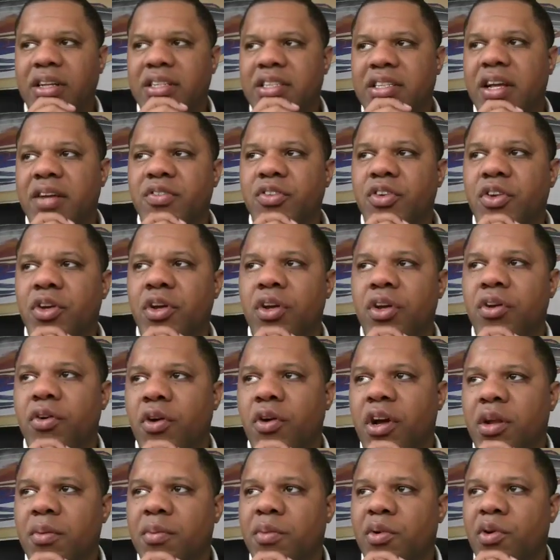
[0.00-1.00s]
That's absolutely
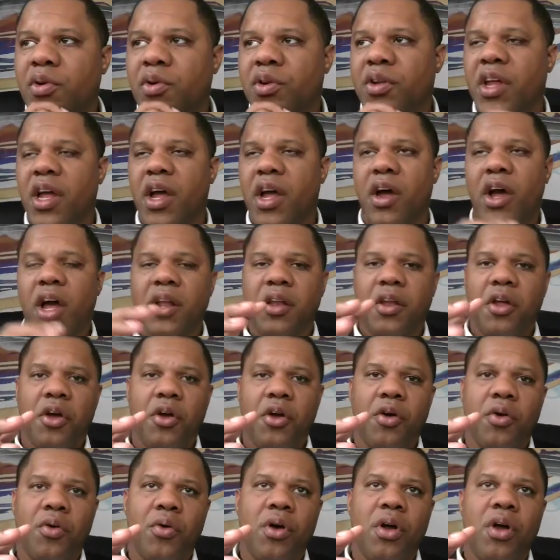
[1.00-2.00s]
incredible. Now, I
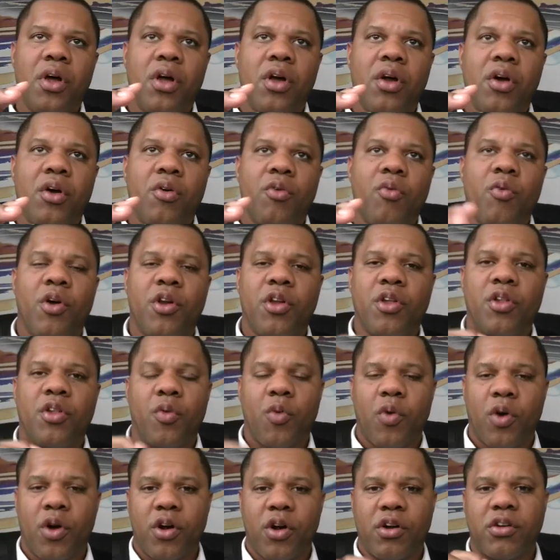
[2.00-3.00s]
know one of
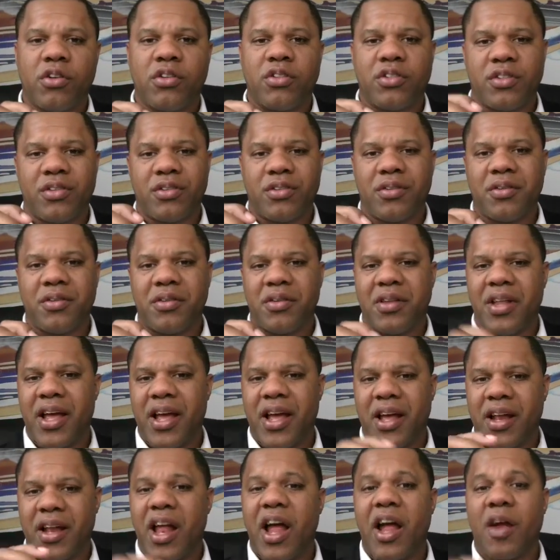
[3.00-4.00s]
the words
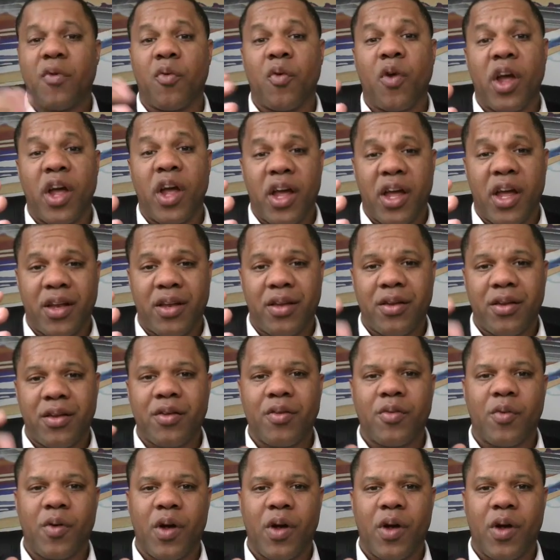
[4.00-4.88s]
that I read,